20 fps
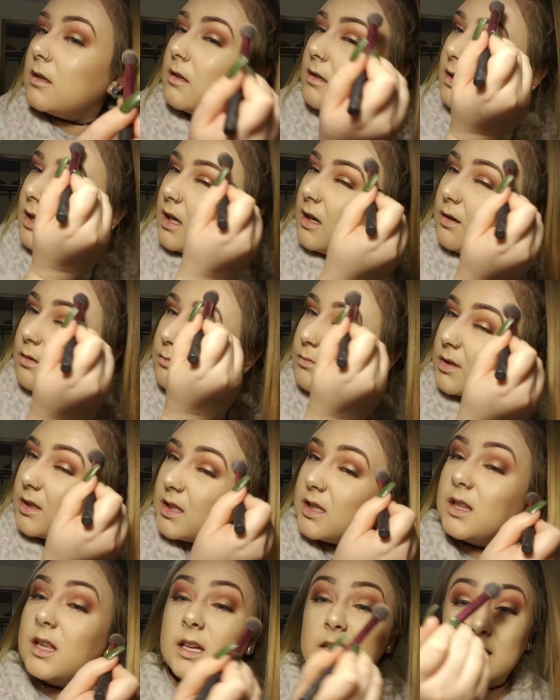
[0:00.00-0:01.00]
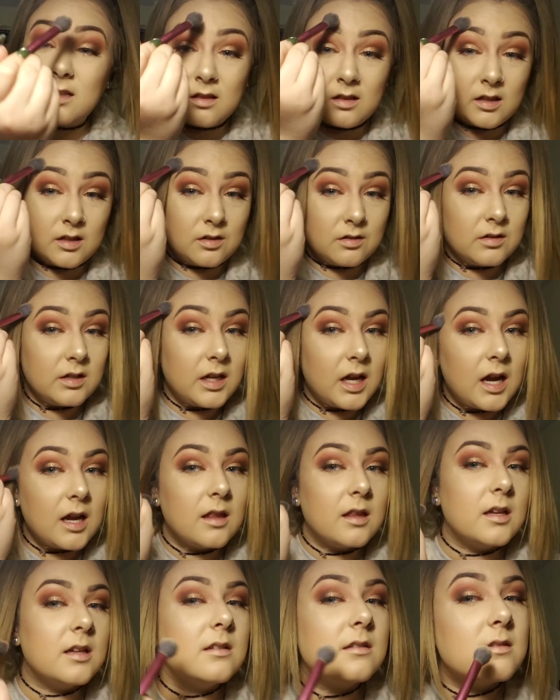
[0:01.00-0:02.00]
I don't really like glittery
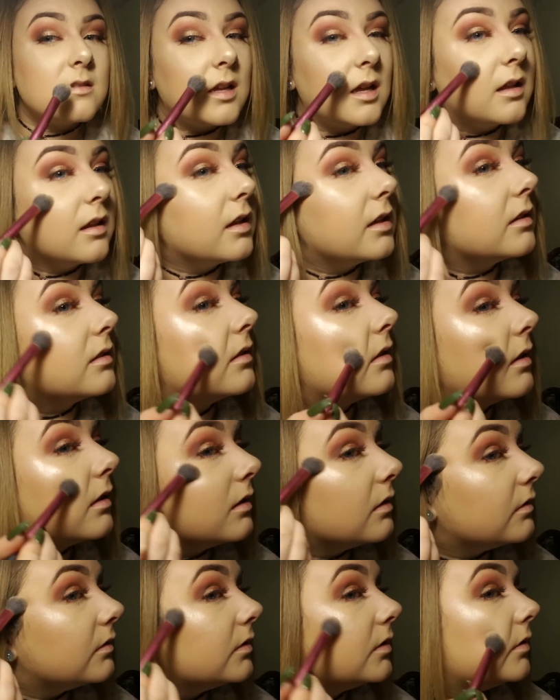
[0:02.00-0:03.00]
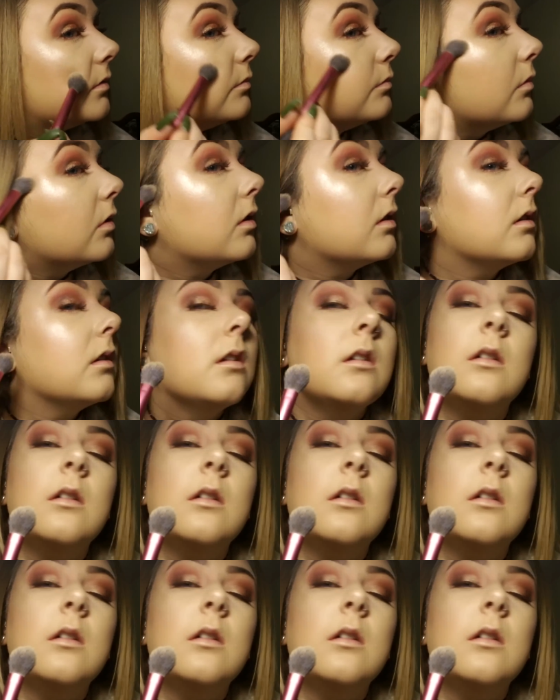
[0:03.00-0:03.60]
highlights. I like the more